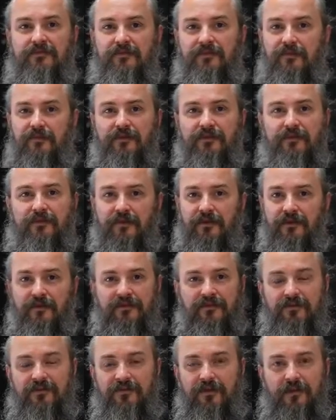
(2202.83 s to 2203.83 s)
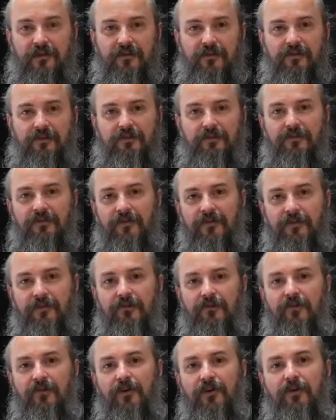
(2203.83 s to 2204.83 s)
it's just like the
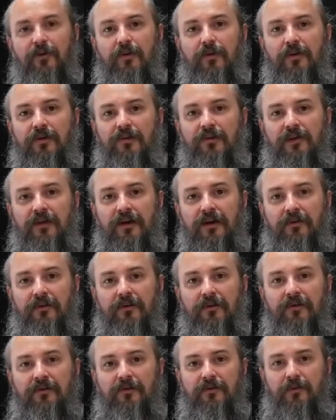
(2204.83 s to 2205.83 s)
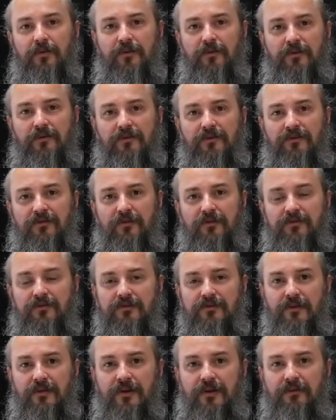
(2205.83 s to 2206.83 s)
real world, the areas for people to
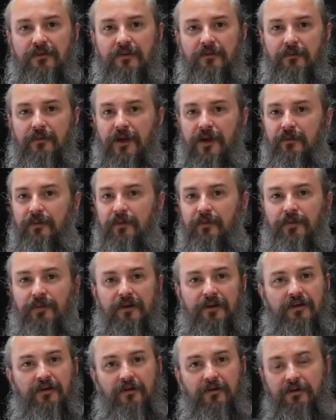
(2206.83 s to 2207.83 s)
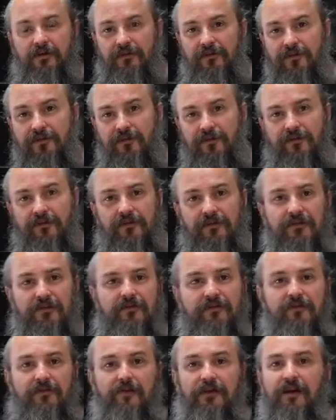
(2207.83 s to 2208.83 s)
socialize, and maybe players will focus on
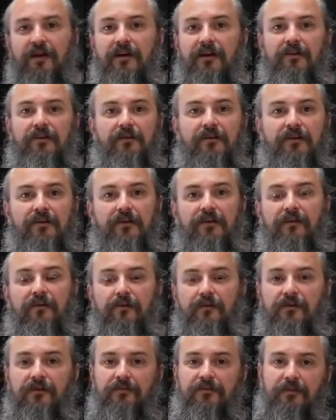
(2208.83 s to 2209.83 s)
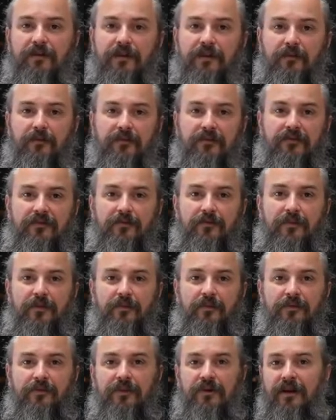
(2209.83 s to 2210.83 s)
this, creating really cool environments that
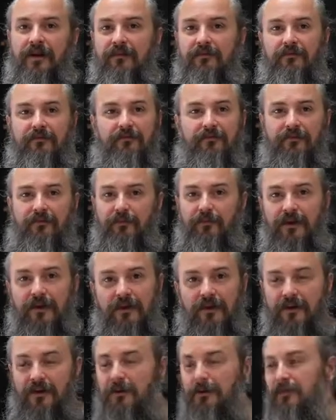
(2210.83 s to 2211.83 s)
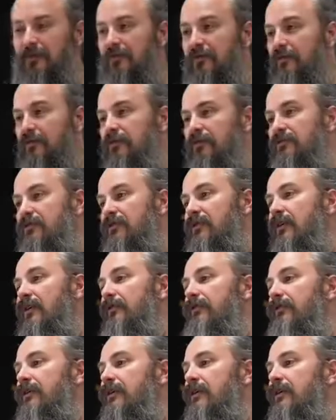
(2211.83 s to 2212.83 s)
people like meeting up and
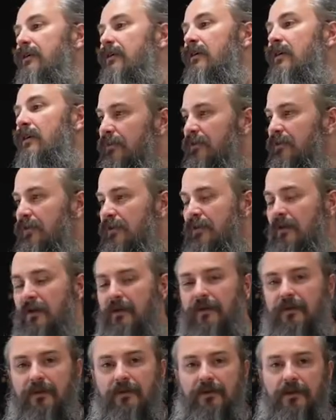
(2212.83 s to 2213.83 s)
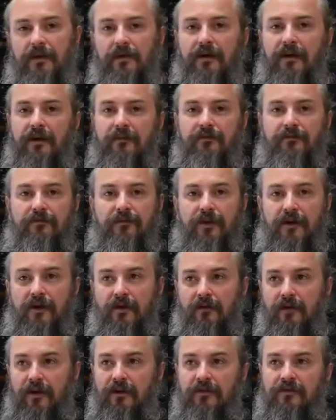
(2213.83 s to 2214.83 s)
socializing in. So they'll have
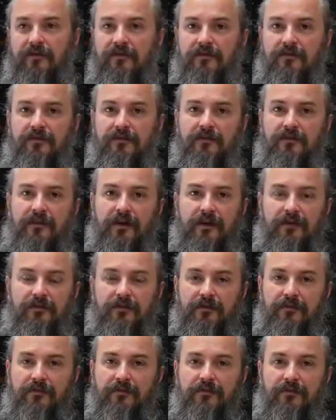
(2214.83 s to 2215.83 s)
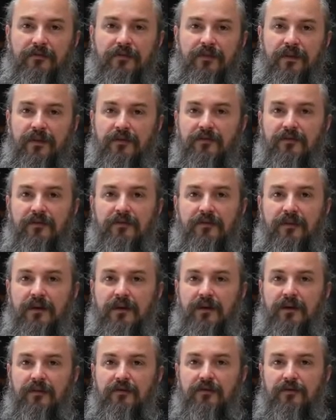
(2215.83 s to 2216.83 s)
various levels of things that
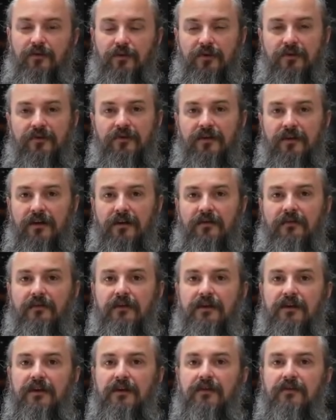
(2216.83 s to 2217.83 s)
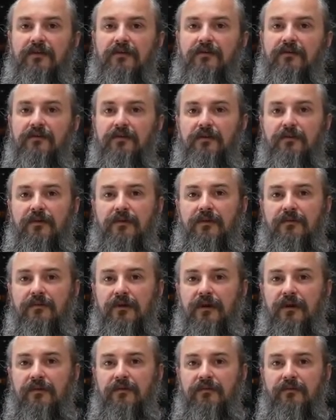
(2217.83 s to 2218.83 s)
they do inside of the ecosim,
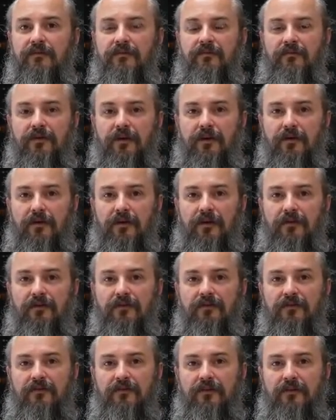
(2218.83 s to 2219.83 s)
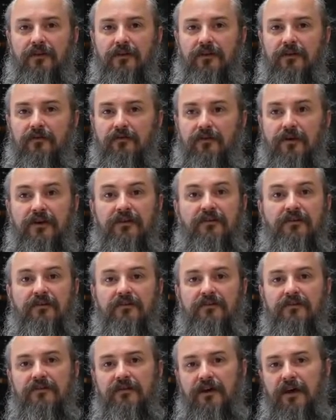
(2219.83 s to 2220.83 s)
and various
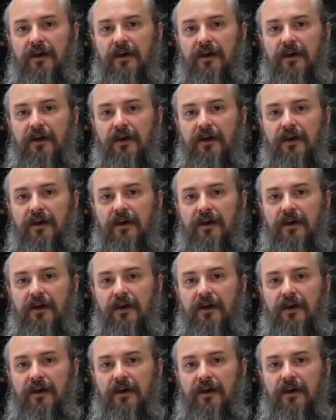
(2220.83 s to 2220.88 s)
reasons to